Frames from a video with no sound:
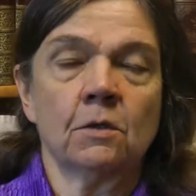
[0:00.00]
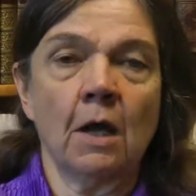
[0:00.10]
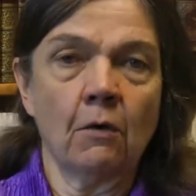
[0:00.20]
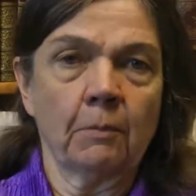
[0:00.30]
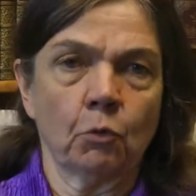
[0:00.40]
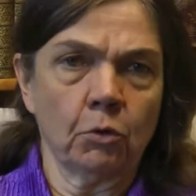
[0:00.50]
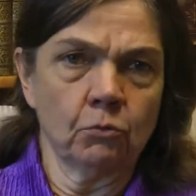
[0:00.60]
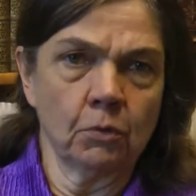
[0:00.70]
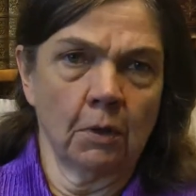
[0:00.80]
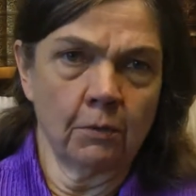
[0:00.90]
now I'm going
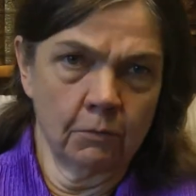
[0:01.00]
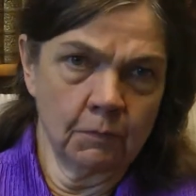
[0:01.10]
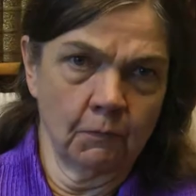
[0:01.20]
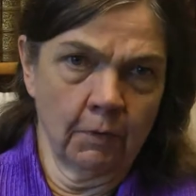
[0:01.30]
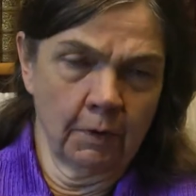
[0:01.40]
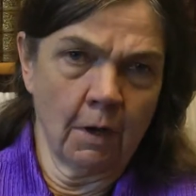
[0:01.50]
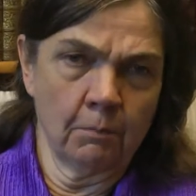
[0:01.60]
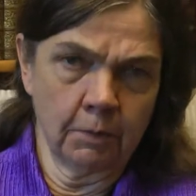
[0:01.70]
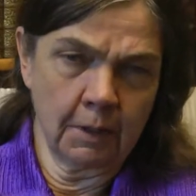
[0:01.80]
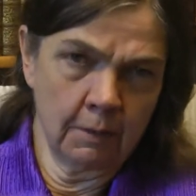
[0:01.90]
to tell you some very
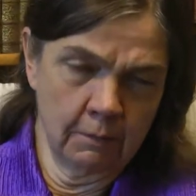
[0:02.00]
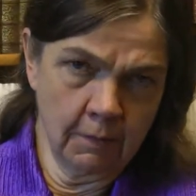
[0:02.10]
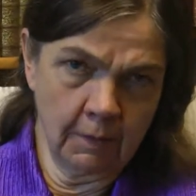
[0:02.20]
complicated